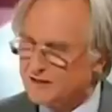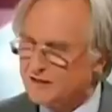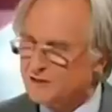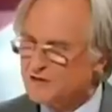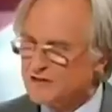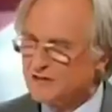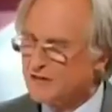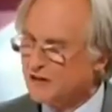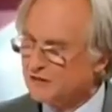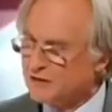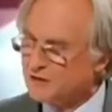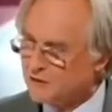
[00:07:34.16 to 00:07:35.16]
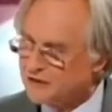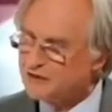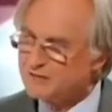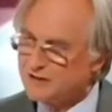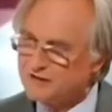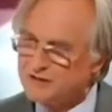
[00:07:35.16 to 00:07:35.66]
years is. You just can't get your
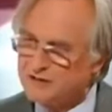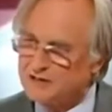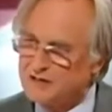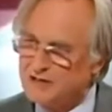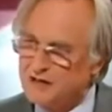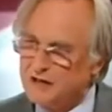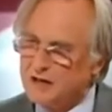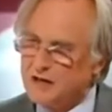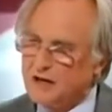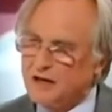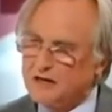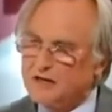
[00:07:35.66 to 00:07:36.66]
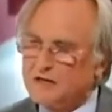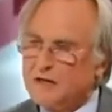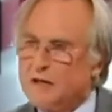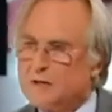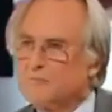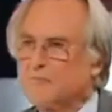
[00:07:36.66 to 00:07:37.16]
head around that. And
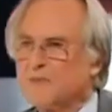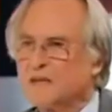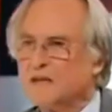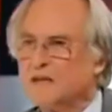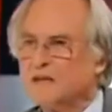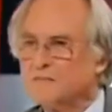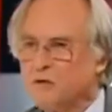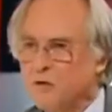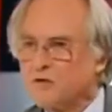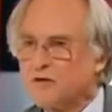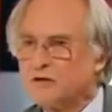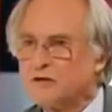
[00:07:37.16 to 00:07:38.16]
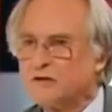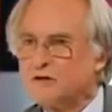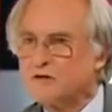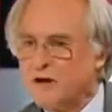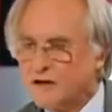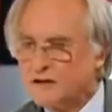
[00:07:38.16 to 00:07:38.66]
it's important to
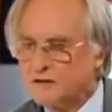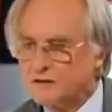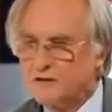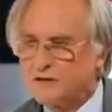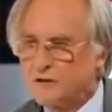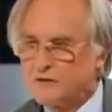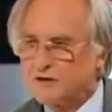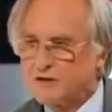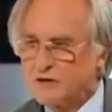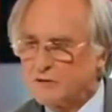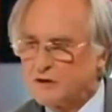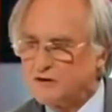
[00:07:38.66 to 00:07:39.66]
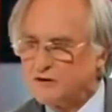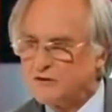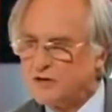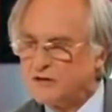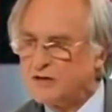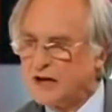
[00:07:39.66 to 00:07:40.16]
try to do so because otherwise
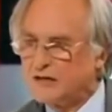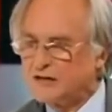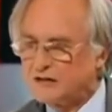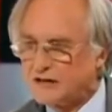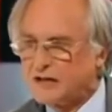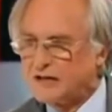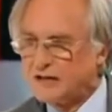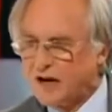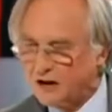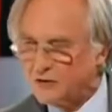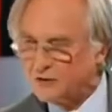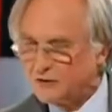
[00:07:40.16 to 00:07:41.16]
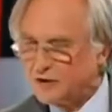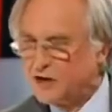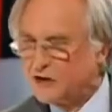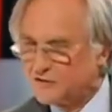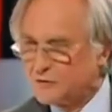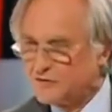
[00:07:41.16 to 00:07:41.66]
you don't understand how you can
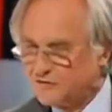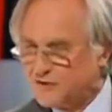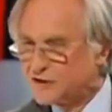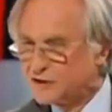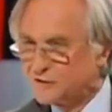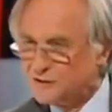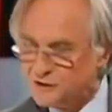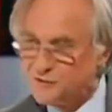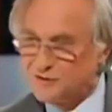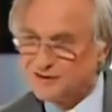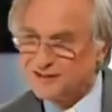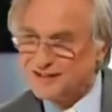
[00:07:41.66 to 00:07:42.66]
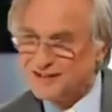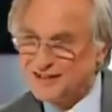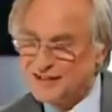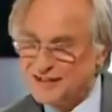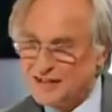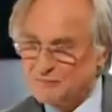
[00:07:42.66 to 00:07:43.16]
go from a fish to a human. Mm
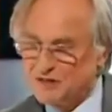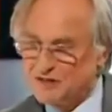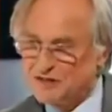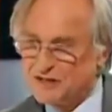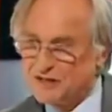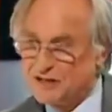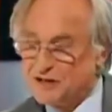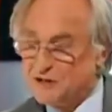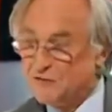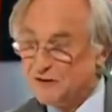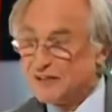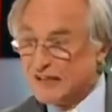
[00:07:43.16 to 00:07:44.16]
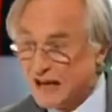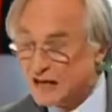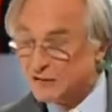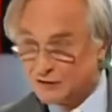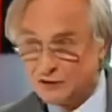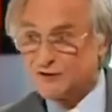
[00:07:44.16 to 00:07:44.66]
-hmm. But You've got a
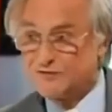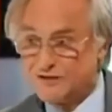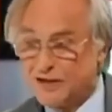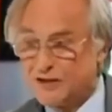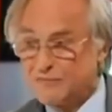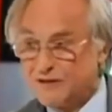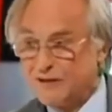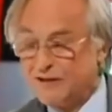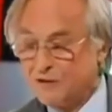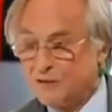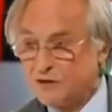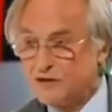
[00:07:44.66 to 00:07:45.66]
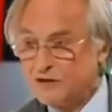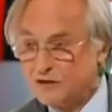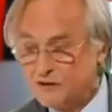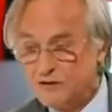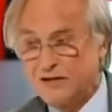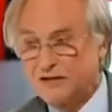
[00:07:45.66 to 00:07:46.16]
hell of a lot of time in order to
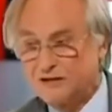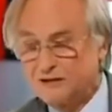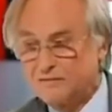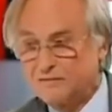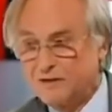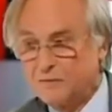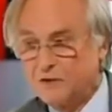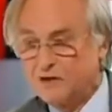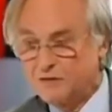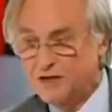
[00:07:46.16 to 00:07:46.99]
do that. When